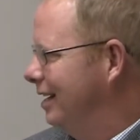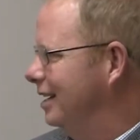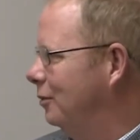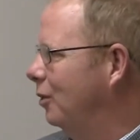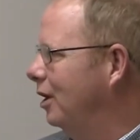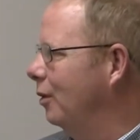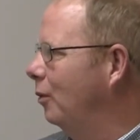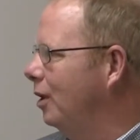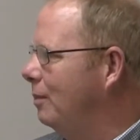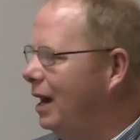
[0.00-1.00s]

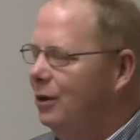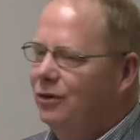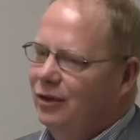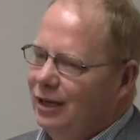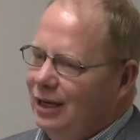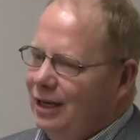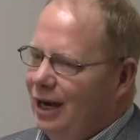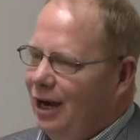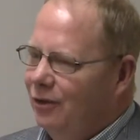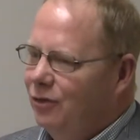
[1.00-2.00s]
What
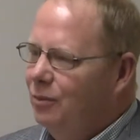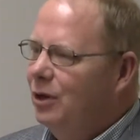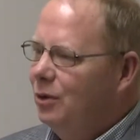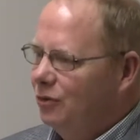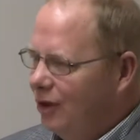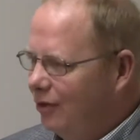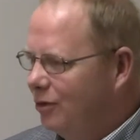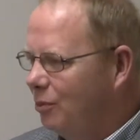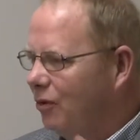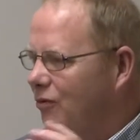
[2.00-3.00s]
about somebody who says
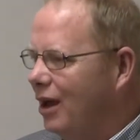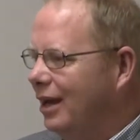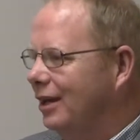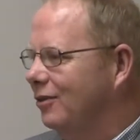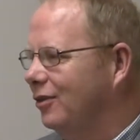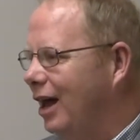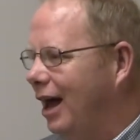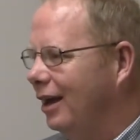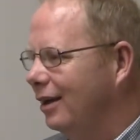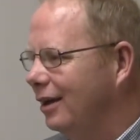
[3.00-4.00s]
the prophetic is
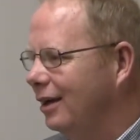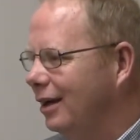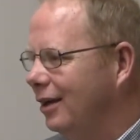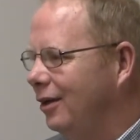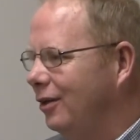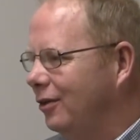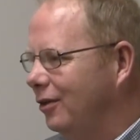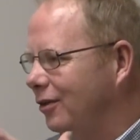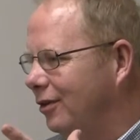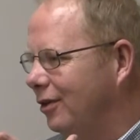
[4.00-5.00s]
not,
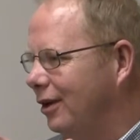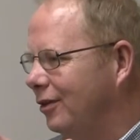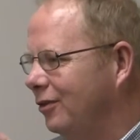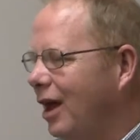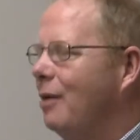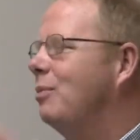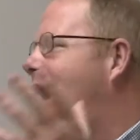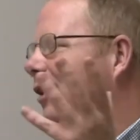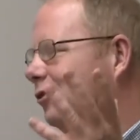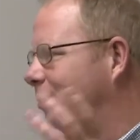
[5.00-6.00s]
it's not
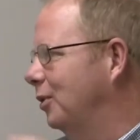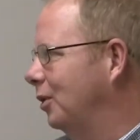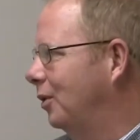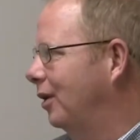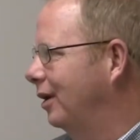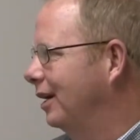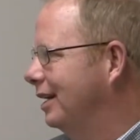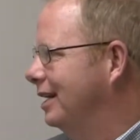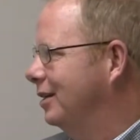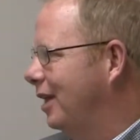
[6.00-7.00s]
possible, or
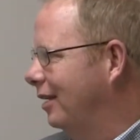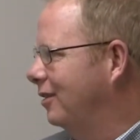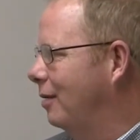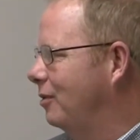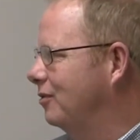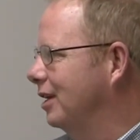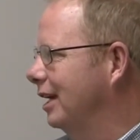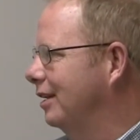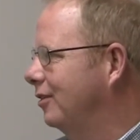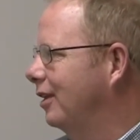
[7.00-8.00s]
that type of
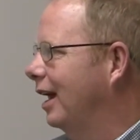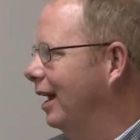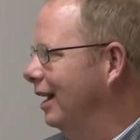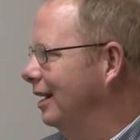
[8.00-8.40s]
thing in today?